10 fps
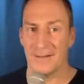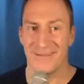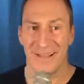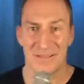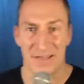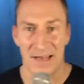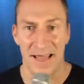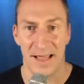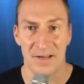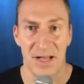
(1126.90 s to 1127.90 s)
That's it.
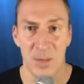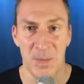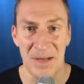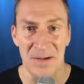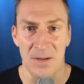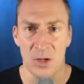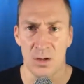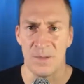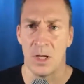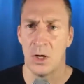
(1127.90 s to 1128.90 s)
Had I better.
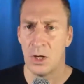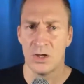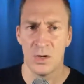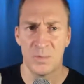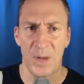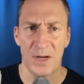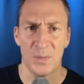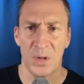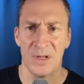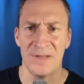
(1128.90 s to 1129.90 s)
You better
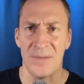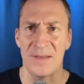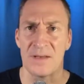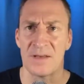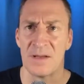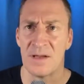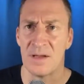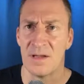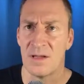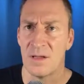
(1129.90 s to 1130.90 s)
believe it.
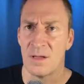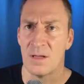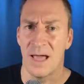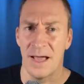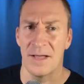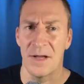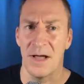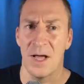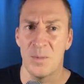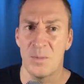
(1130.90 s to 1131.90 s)
Had
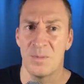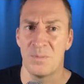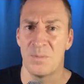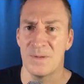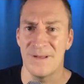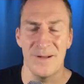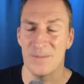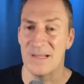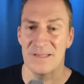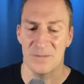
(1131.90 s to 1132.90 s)
I... No,
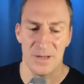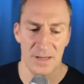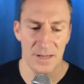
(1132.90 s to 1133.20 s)
that's not what...